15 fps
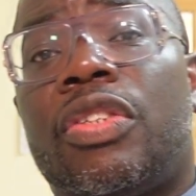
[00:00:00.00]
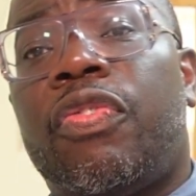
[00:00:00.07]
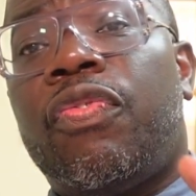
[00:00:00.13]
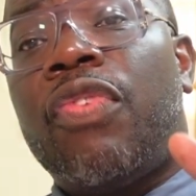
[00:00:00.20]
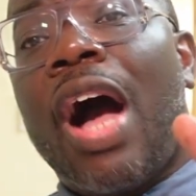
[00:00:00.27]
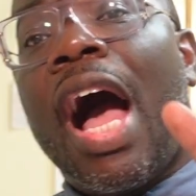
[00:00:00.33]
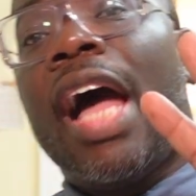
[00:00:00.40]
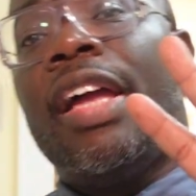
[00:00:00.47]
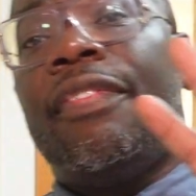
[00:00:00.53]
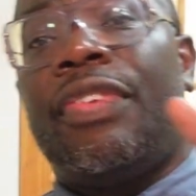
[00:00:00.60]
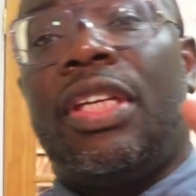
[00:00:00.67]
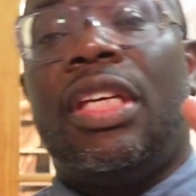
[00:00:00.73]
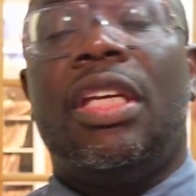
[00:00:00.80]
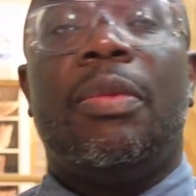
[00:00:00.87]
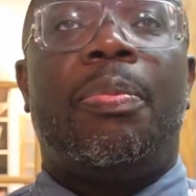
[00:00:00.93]
5
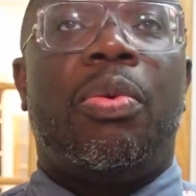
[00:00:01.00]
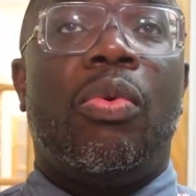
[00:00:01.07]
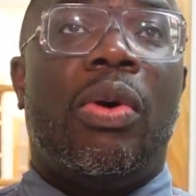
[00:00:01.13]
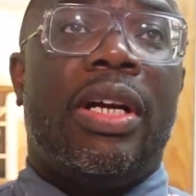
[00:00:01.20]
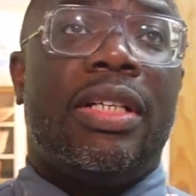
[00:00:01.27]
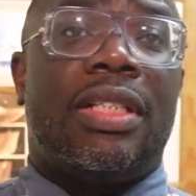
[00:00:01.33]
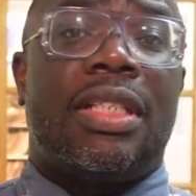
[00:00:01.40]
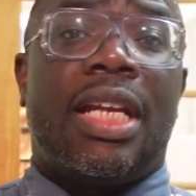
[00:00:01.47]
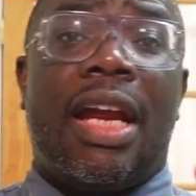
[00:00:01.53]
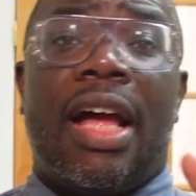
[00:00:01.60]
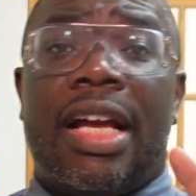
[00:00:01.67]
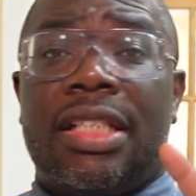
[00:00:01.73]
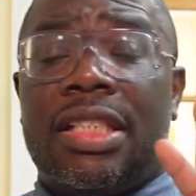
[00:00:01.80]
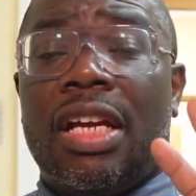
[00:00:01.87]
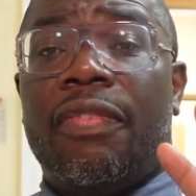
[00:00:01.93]
key points that
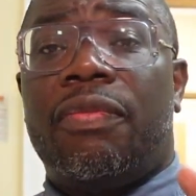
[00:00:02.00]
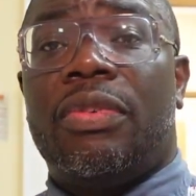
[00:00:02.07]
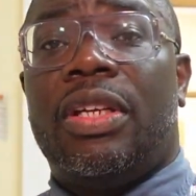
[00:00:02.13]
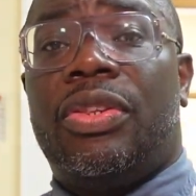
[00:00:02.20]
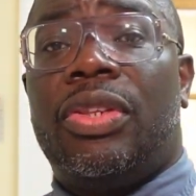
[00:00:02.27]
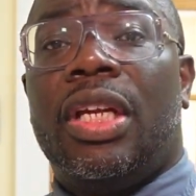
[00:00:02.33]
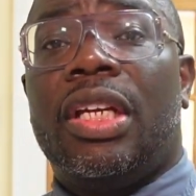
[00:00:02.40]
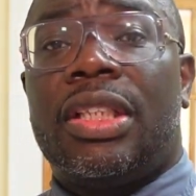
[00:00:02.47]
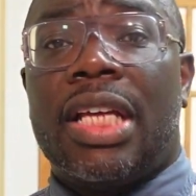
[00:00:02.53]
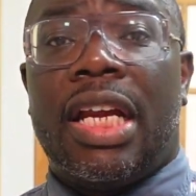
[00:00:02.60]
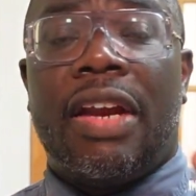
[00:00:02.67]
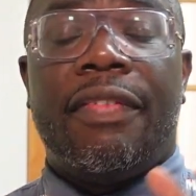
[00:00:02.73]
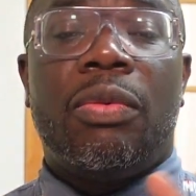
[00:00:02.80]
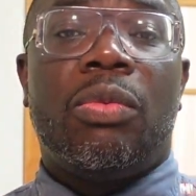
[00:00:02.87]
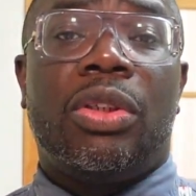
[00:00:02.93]
I definitely think that
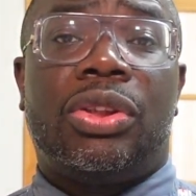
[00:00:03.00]
everyone